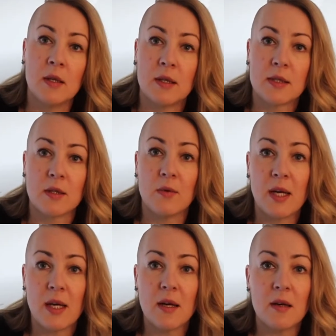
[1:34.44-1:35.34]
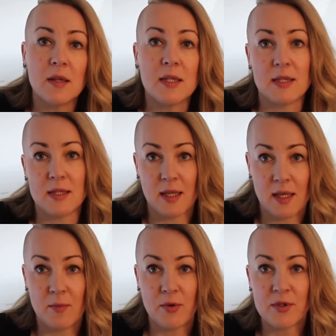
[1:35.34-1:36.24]
So when I got these
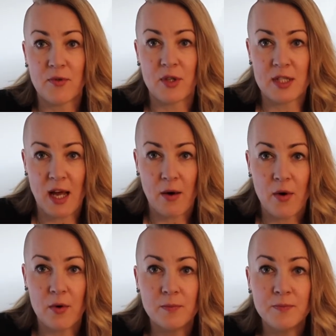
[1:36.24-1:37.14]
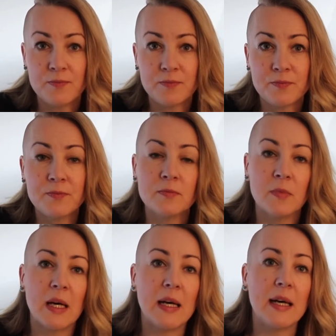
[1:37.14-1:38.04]
study books for tarot,
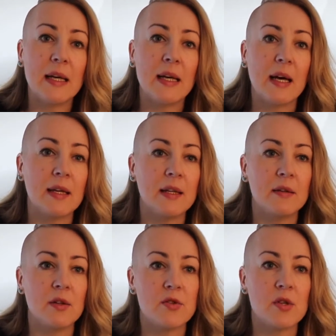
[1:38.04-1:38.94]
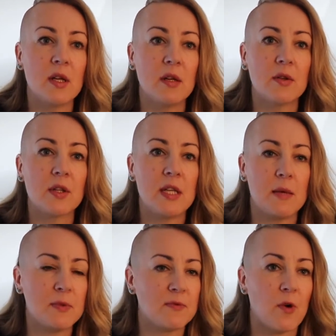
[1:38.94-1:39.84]
I usually look
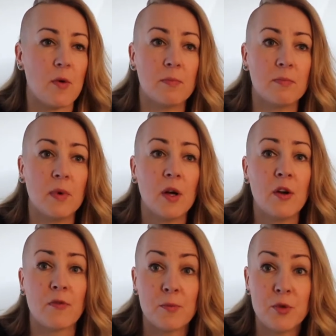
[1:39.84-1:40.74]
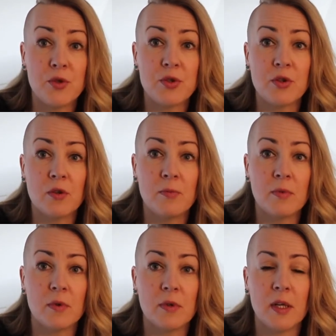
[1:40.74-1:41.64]
tips from YouTube,
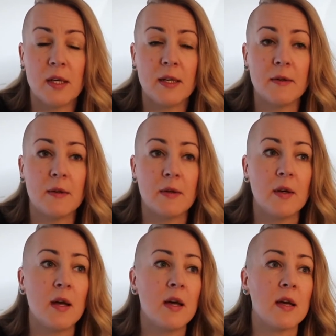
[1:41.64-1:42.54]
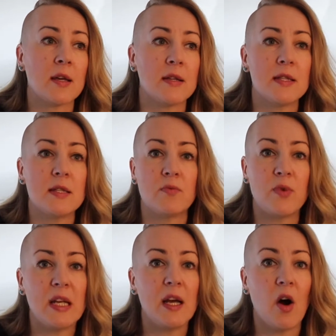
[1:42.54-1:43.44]
because it's
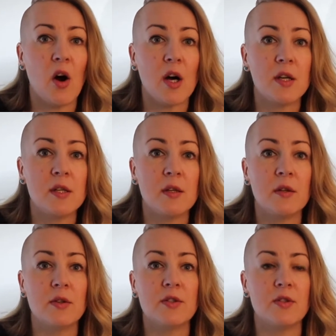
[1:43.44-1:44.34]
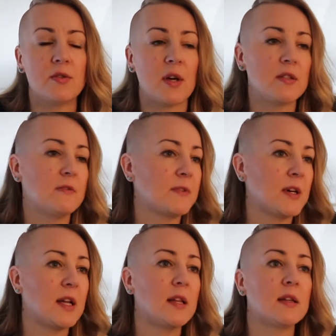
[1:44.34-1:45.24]
really hard to try to
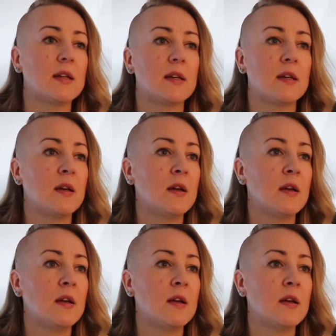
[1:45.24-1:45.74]
find the